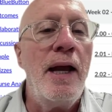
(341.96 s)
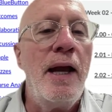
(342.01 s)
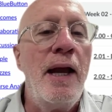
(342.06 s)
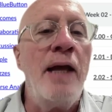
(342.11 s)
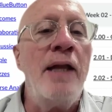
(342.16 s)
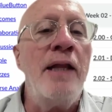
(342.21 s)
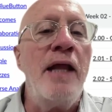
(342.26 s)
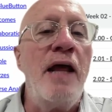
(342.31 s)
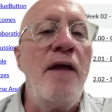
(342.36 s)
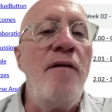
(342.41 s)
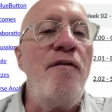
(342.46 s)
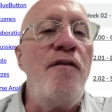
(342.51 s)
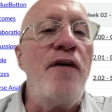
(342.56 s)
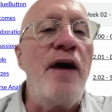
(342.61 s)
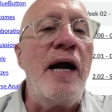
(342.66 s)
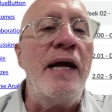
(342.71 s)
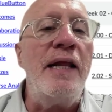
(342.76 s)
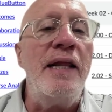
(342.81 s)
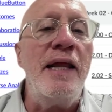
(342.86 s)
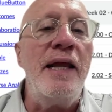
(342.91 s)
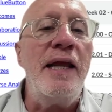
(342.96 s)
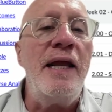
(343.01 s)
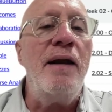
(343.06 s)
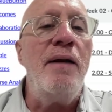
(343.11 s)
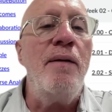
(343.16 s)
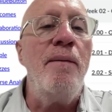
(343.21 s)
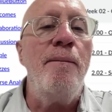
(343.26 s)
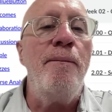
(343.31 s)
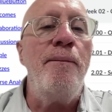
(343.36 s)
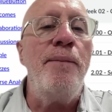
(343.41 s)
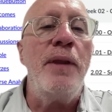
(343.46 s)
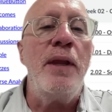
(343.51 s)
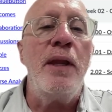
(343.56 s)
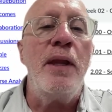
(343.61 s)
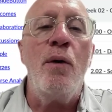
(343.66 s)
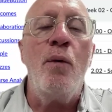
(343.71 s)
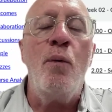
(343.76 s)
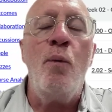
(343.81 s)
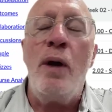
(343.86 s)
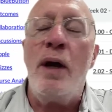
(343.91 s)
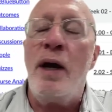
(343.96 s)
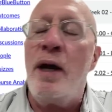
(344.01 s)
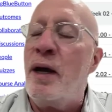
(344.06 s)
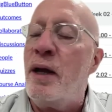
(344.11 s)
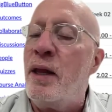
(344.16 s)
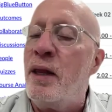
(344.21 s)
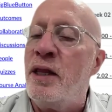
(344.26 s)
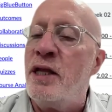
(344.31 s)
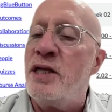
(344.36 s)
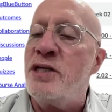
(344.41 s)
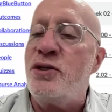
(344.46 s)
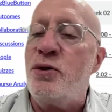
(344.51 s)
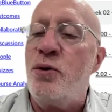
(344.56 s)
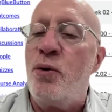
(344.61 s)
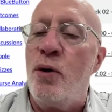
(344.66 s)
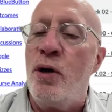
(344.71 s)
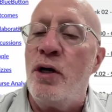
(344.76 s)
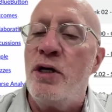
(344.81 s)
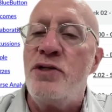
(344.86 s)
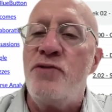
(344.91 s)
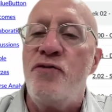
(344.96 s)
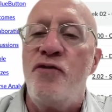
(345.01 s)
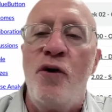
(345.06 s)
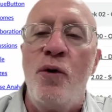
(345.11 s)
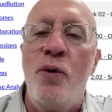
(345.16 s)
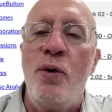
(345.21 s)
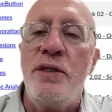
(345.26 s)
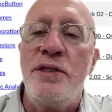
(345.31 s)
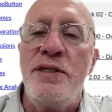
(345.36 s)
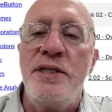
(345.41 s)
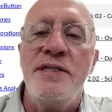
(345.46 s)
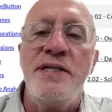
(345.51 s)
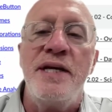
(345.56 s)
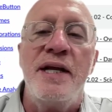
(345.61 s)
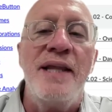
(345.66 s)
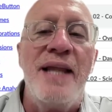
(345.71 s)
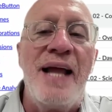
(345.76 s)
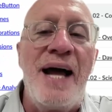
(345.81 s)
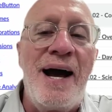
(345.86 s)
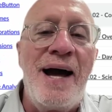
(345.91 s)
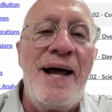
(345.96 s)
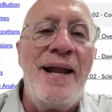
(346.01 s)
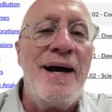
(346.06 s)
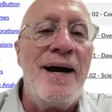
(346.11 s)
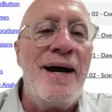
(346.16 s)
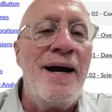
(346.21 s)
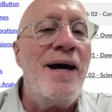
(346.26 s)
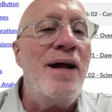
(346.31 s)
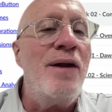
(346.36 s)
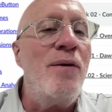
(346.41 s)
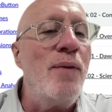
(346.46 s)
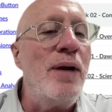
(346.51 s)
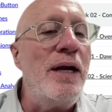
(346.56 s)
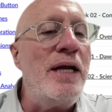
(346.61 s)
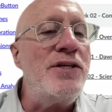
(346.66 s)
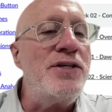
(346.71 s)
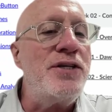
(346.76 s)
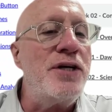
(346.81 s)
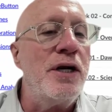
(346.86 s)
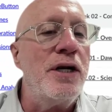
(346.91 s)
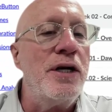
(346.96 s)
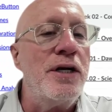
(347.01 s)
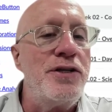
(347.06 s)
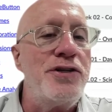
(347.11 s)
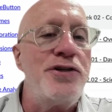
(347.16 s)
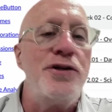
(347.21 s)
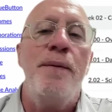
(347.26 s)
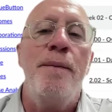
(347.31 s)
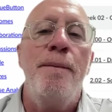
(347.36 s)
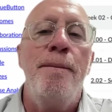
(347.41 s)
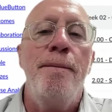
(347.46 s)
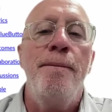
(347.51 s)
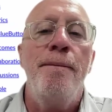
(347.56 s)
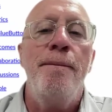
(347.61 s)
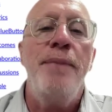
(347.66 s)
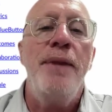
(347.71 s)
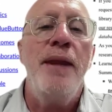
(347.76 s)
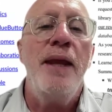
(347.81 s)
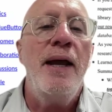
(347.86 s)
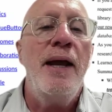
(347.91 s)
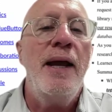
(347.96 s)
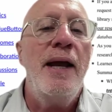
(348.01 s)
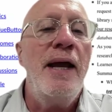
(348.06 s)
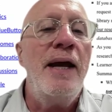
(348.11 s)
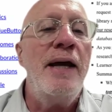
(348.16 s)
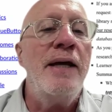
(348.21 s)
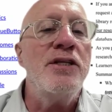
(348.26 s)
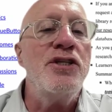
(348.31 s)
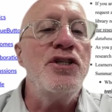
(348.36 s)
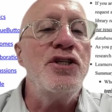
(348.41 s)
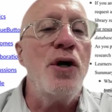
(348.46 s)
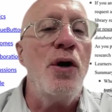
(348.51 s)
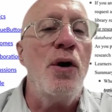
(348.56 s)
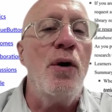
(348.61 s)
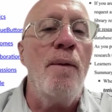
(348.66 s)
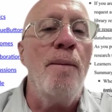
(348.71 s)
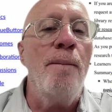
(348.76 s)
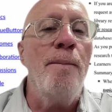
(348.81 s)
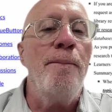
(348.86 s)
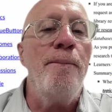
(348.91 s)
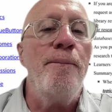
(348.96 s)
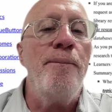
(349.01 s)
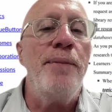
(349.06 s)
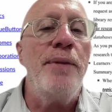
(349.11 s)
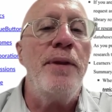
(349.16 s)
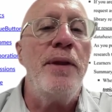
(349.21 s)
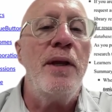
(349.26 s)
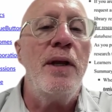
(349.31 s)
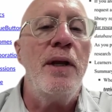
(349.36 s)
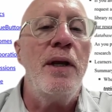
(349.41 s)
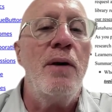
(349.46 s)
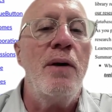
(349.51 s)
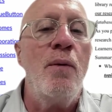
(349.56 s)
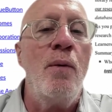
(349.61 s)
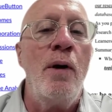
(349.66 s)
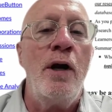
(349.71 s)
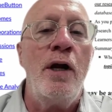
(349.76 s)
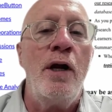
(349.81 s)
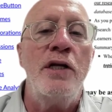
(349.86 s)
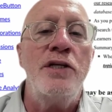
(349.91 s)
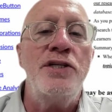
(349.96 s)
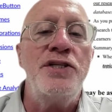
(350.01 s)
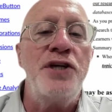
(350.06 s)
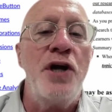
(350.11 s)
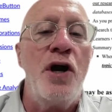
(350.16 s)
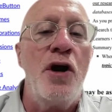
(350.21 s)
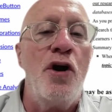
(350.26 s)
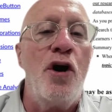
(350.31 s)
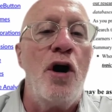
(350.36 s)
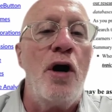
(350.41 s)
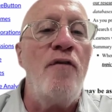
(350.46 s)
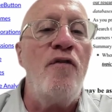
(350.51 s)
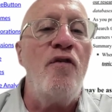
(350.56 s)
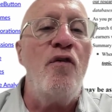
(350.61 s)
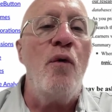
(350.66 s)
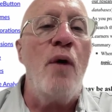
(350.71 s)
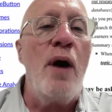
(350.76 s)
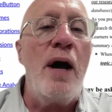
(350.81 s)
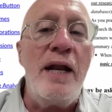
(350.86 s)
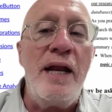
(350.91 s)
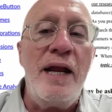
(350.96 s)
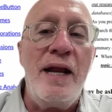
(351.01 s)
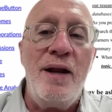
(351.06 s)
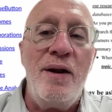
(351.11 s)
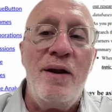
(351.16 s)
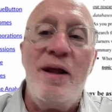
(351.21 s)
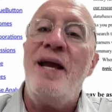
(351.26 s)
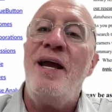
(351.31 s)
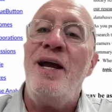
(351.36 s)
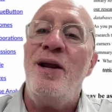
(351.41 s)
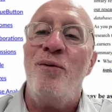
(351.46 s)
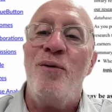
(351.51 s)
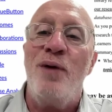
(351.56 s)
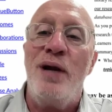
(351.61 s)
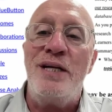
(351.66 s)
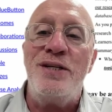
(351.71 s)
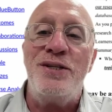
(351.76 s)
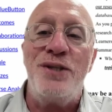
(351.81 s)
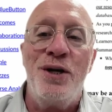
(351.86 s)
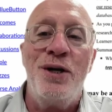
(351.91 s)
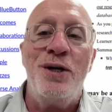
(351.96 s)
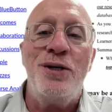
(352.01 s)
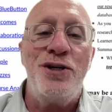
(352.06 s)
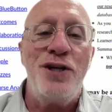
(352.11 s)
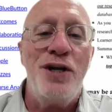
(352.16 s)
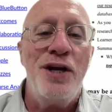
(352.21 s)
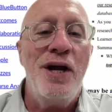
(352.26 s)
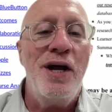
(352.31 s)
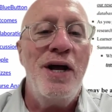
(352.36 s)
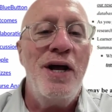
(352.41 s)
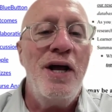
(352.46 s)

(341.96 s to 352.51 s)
And then finally, this course focuses a lot on research. And so we're going to start off running in research.